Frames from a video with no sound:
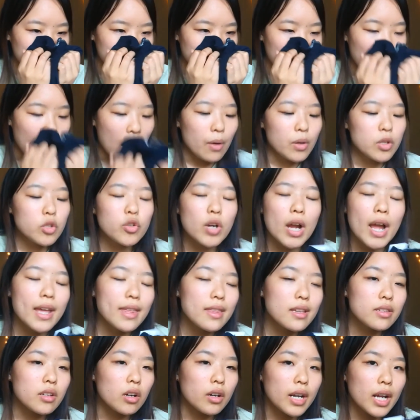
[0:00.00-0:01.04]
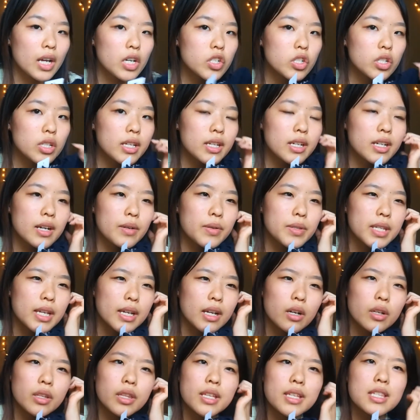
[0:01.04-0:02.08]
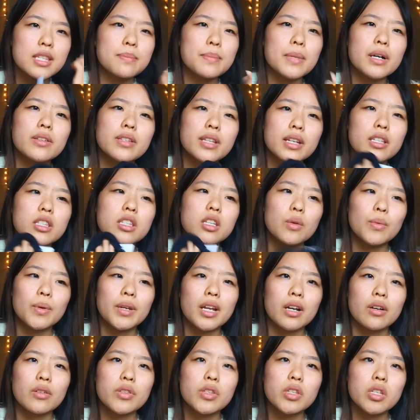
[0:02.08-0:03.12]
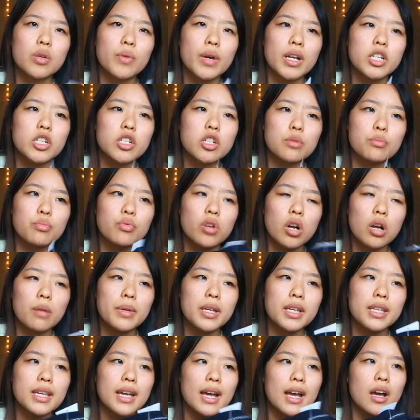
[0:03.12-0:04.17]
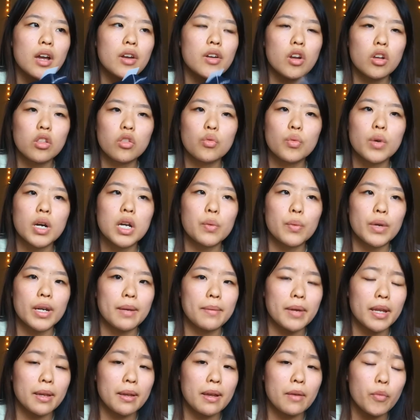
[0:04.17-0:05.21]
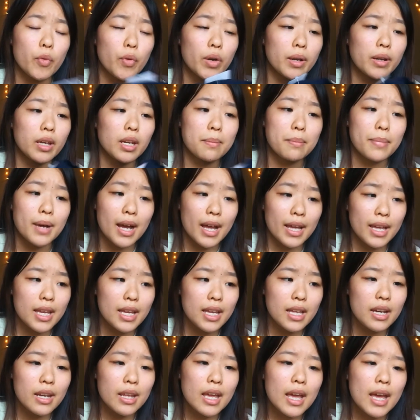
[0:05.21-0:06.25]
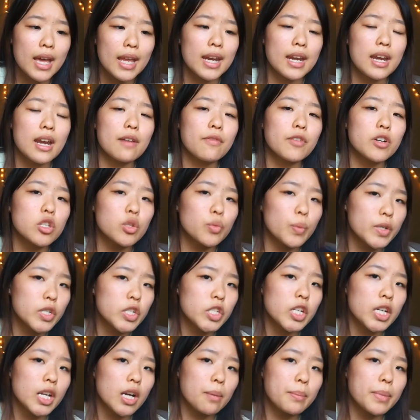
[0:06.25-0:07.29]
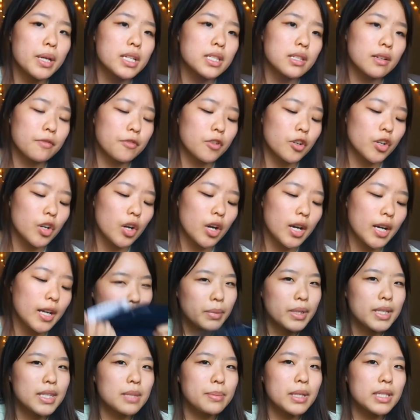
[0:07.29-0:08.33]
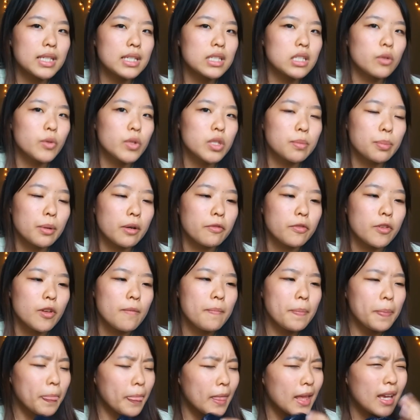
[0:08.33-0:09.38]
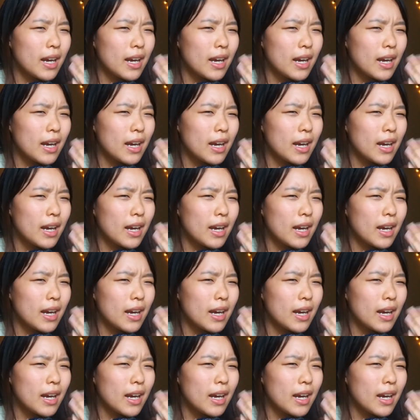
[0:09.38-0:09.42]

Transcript: I was trying this on actually, and I was like, this smells like someone else, so I should probably get another one when I'm gonna buy it. And I never switched it out because I forgot. It smells like someone's perfume.